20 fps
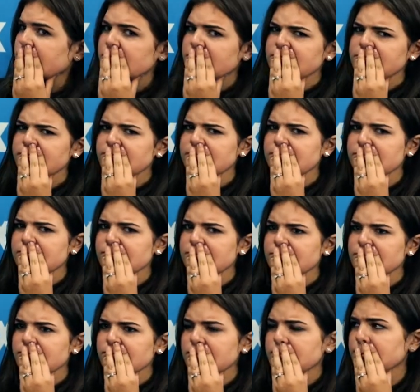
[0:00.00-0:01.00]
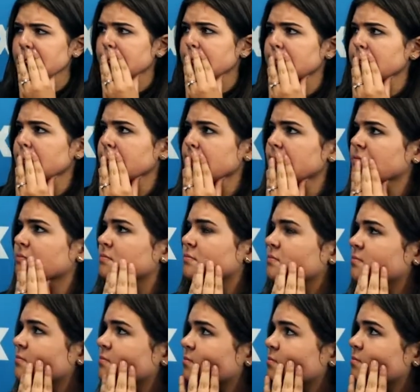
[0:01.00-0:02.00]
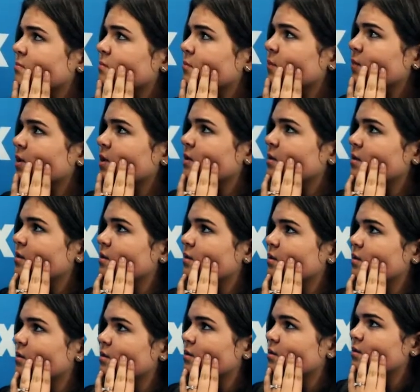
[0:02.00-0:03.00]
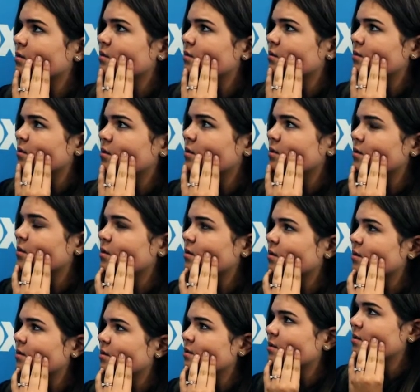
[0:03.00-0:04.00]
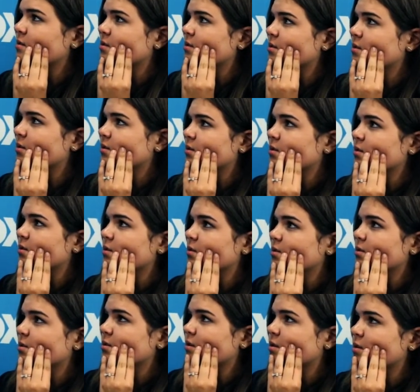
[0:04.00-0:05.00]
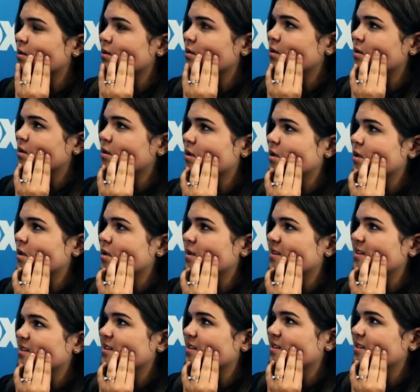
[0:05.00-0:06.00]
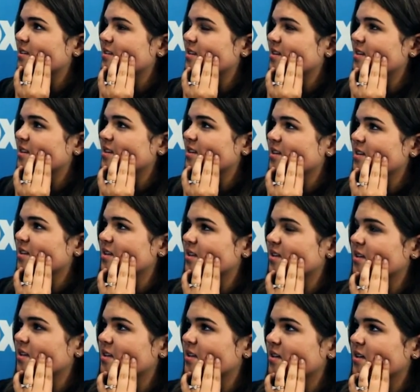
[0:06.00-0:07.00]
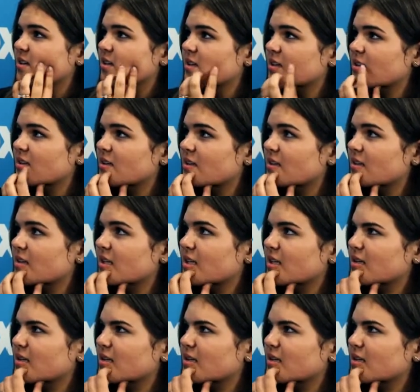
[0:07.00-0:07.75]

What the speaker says: This person isn't speaking.